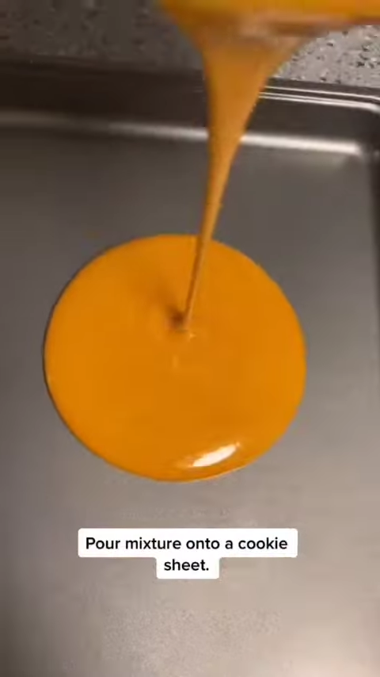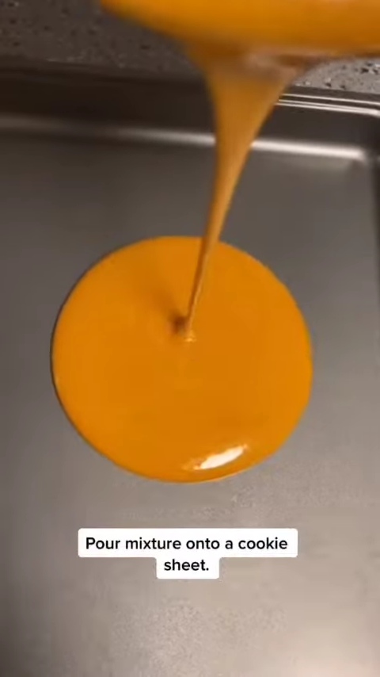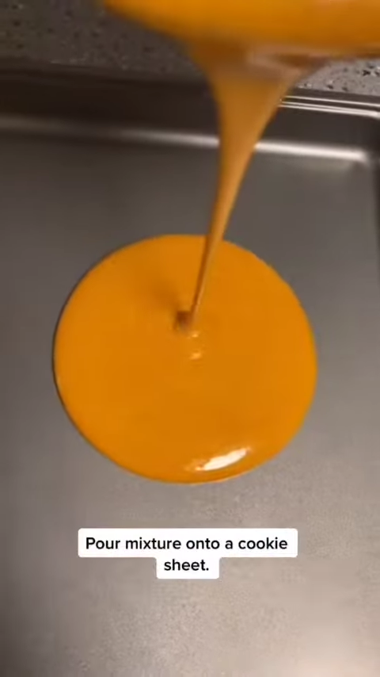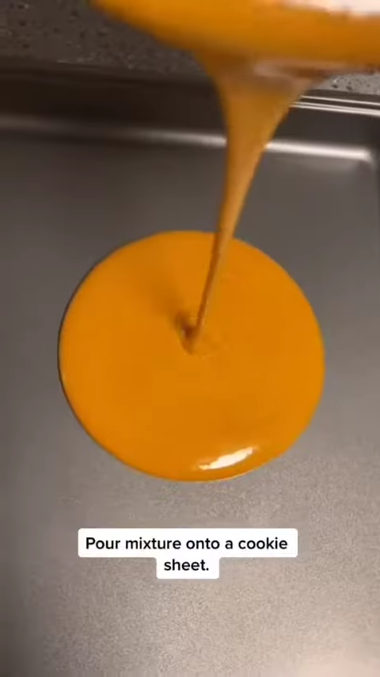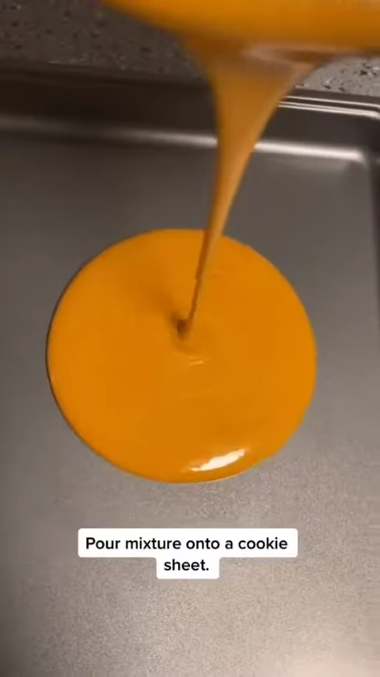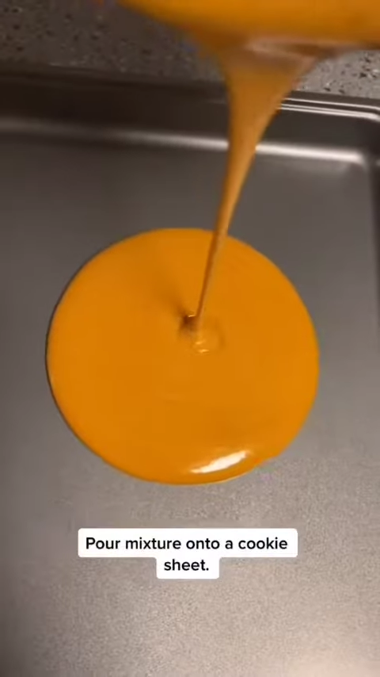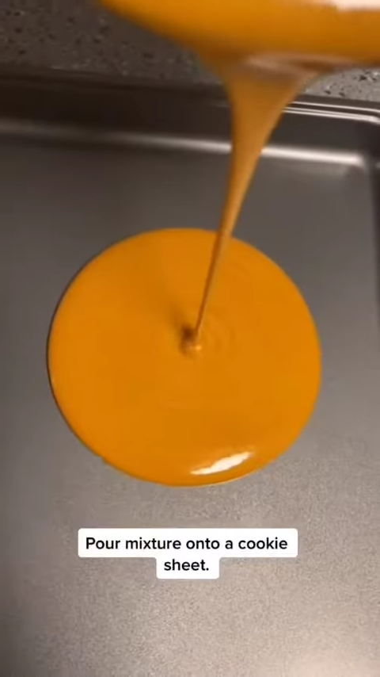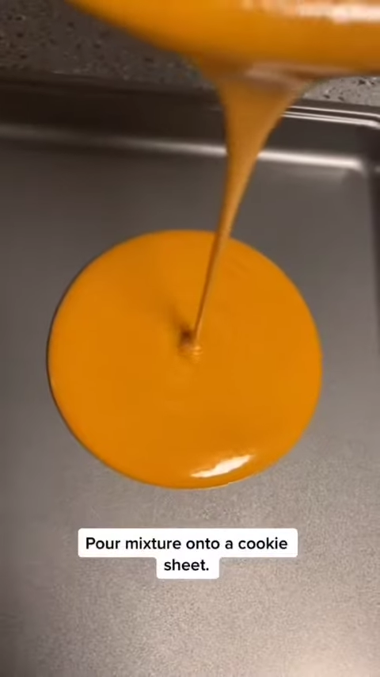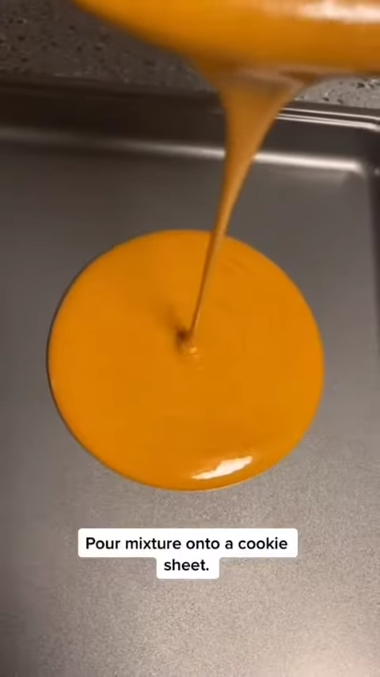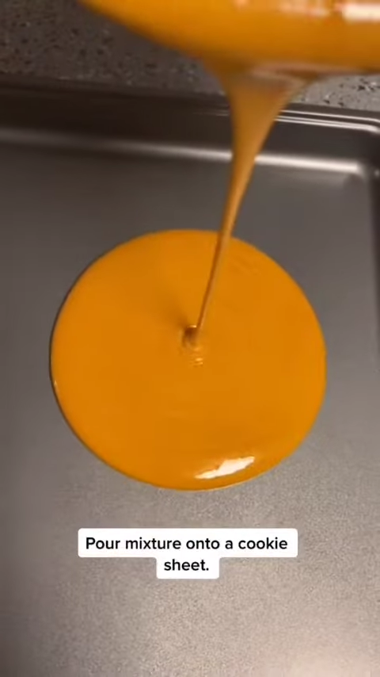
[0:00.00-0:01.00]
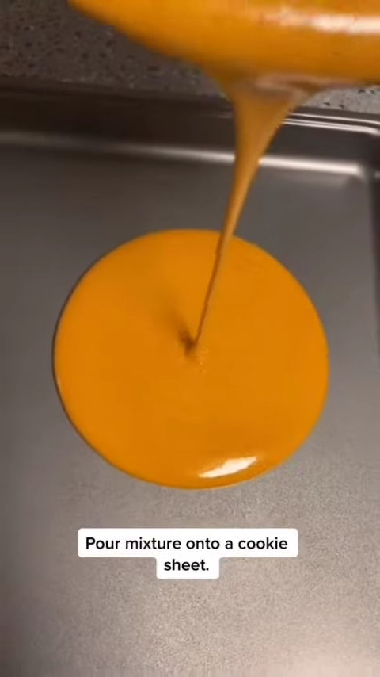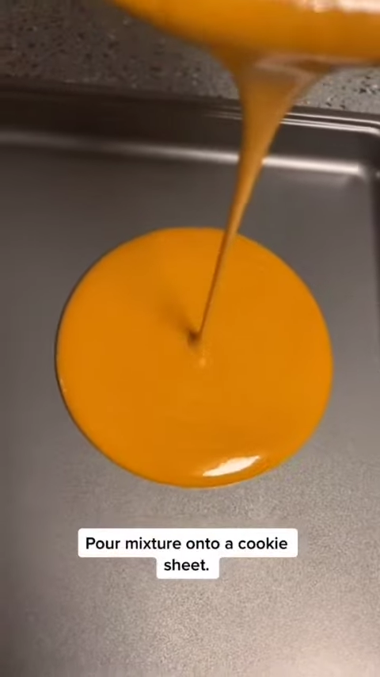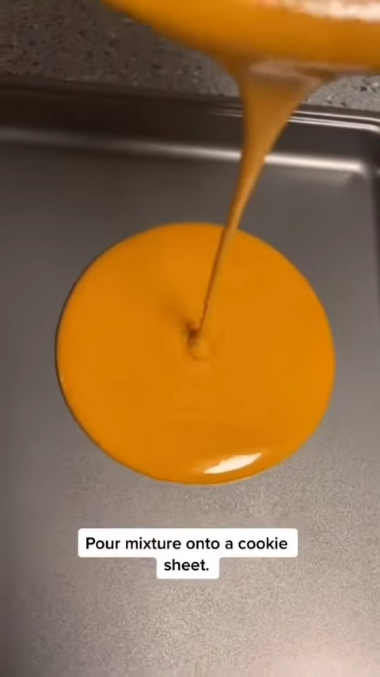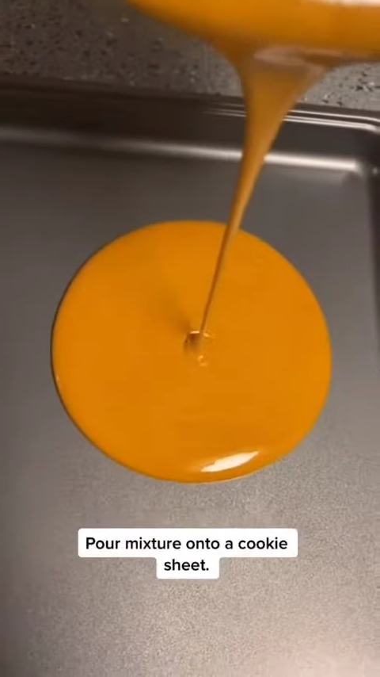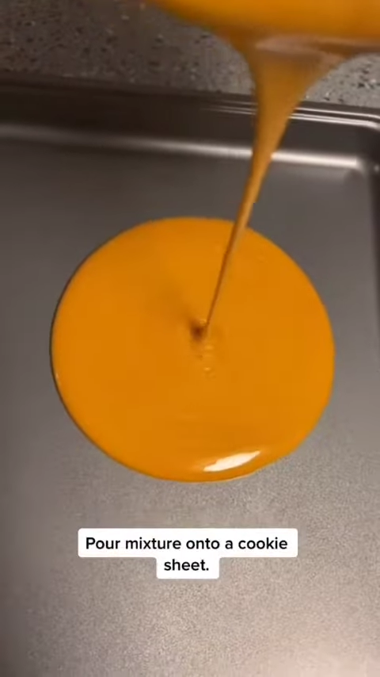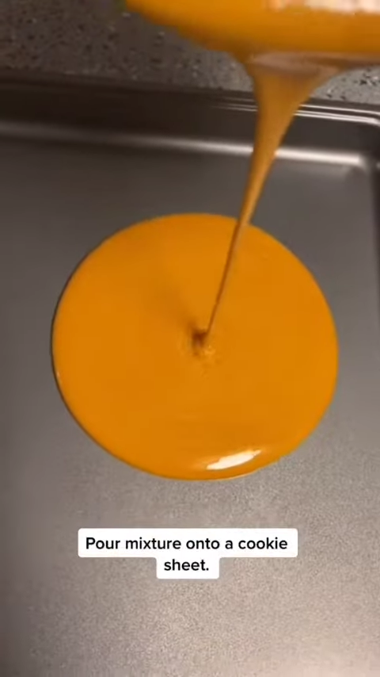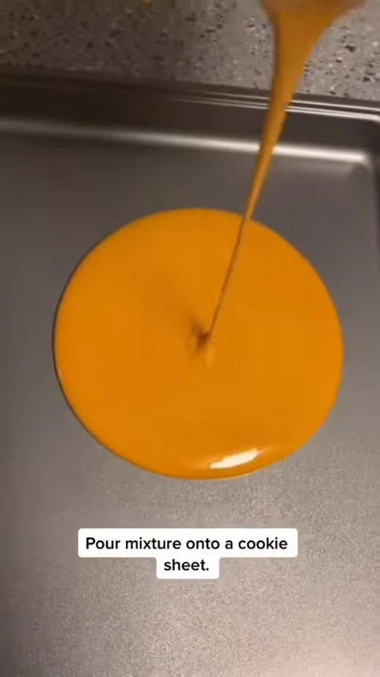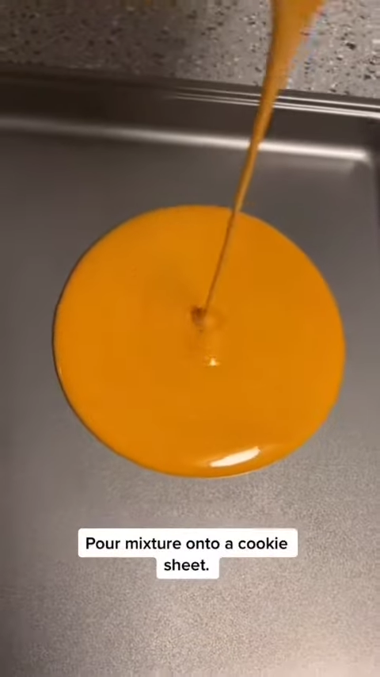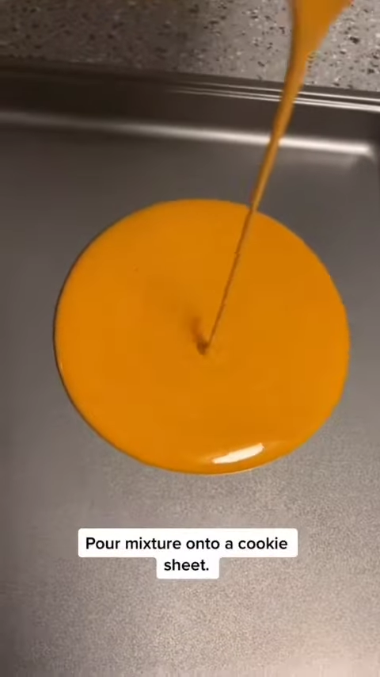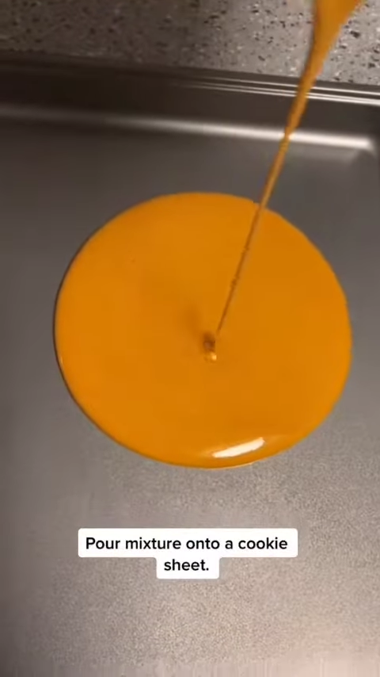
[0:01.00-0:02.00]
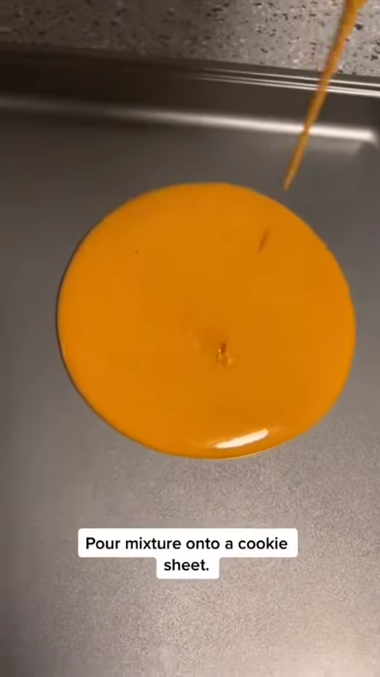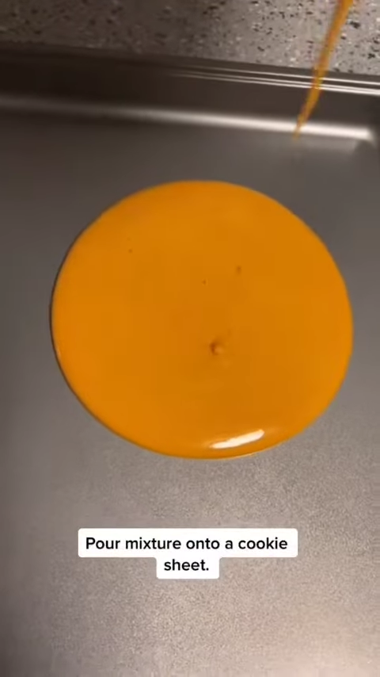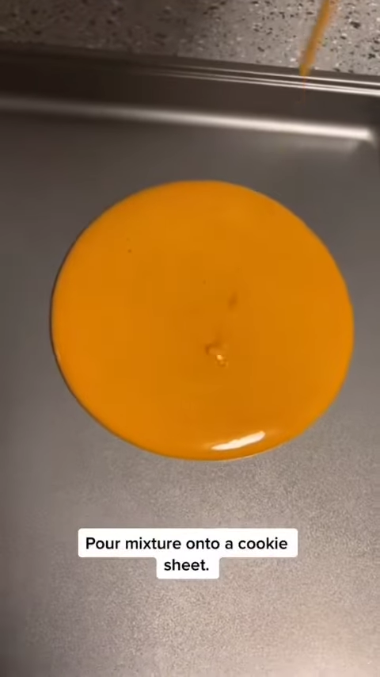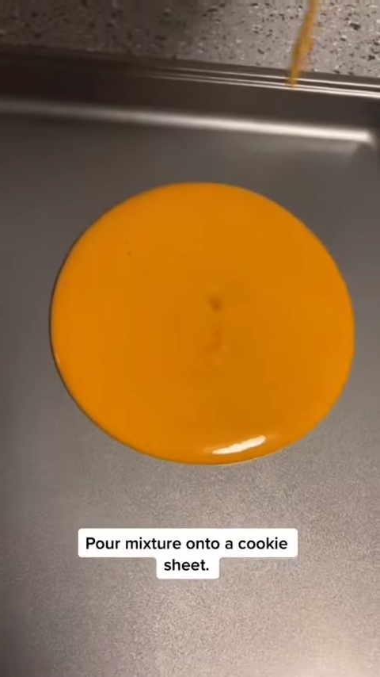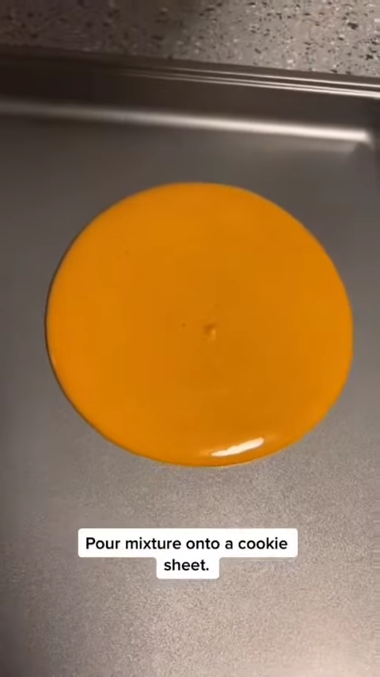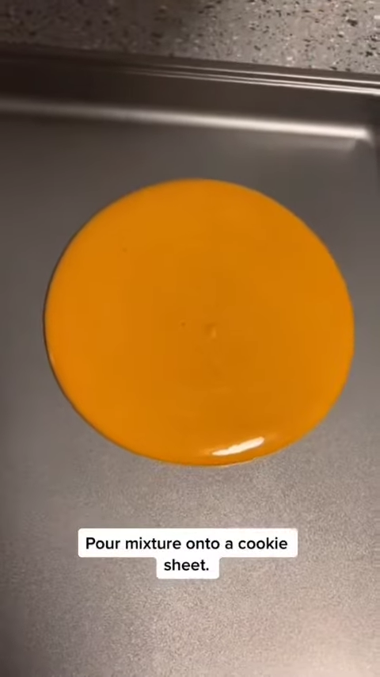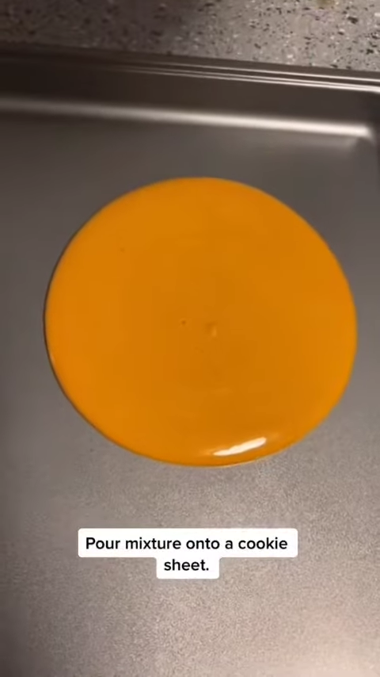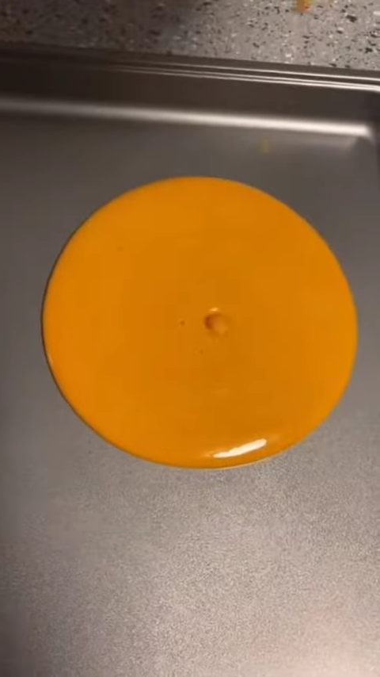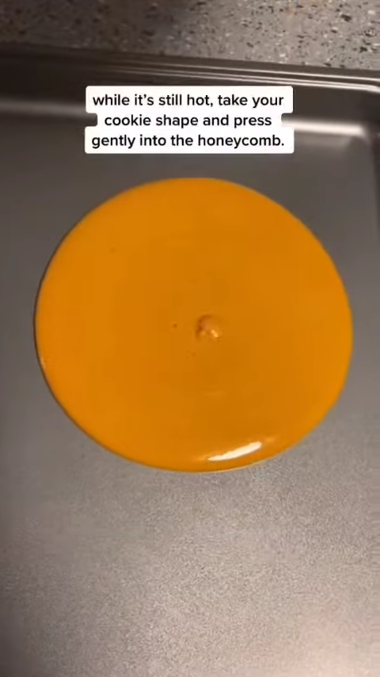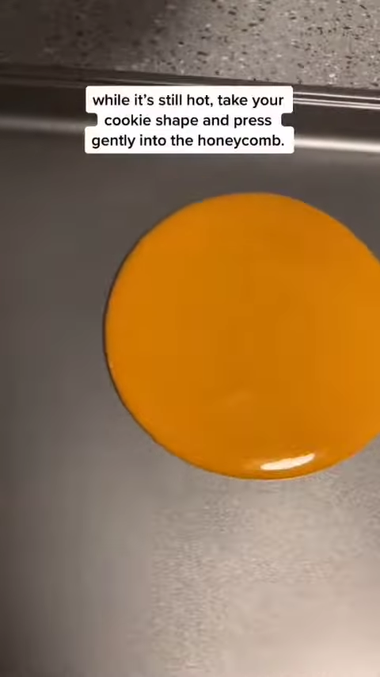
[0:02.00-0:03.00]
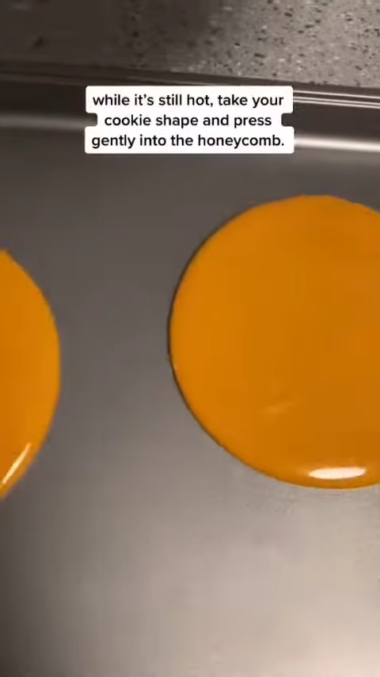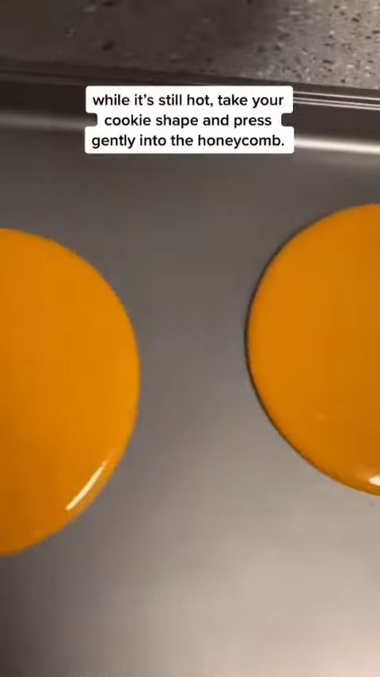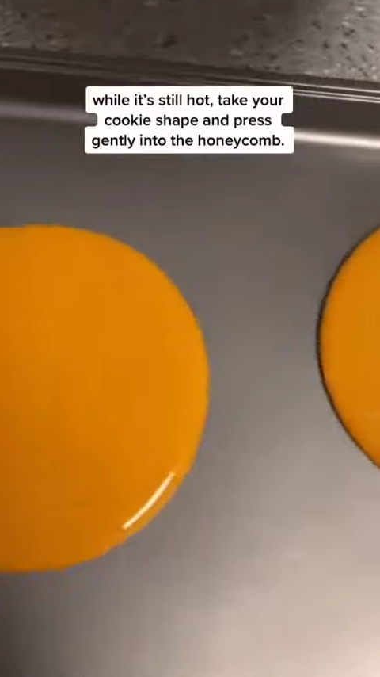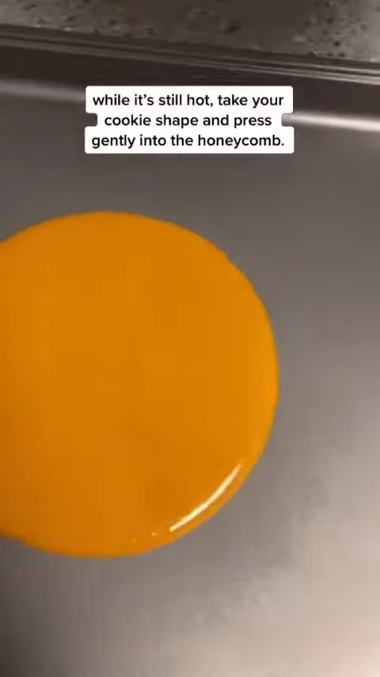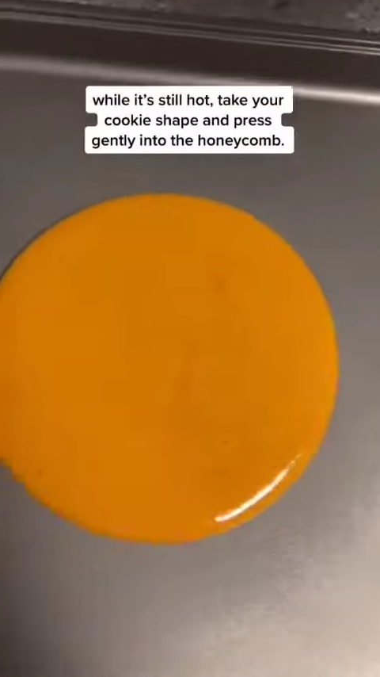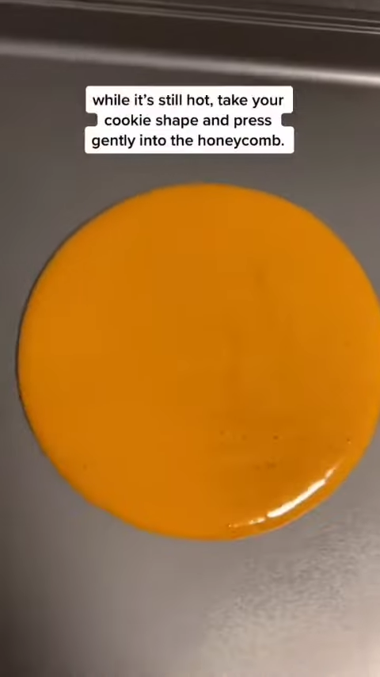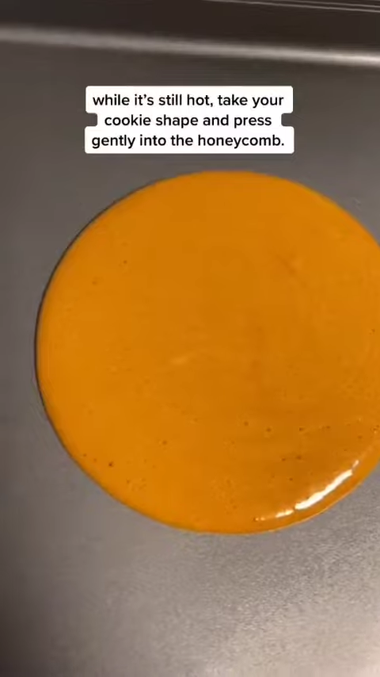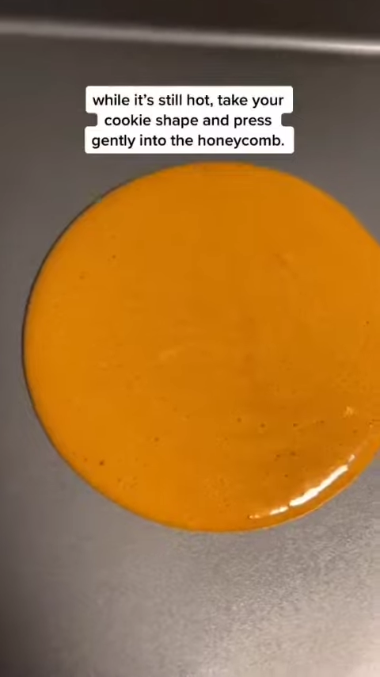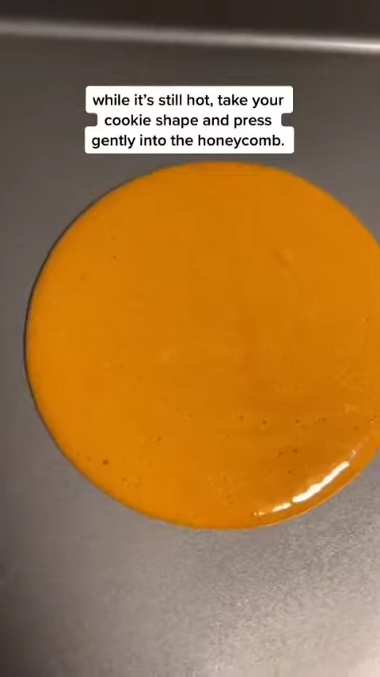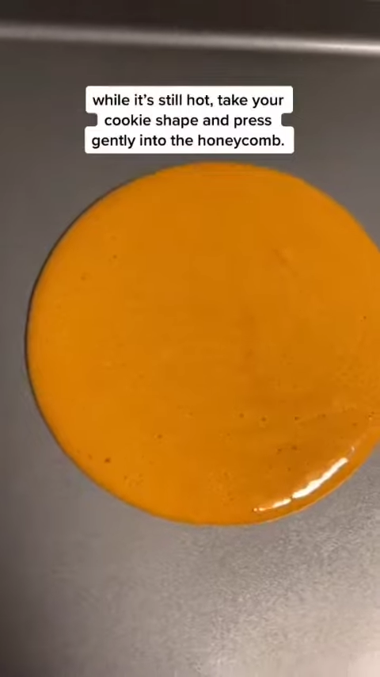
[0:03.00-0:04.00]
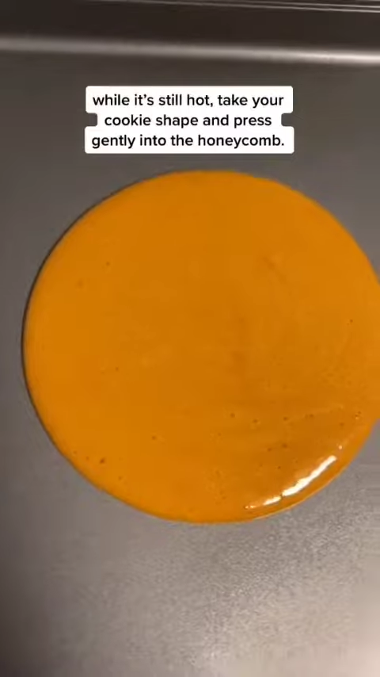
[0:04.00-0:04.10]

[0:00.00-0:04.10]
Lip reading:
No face is visible, so there are no lips to read.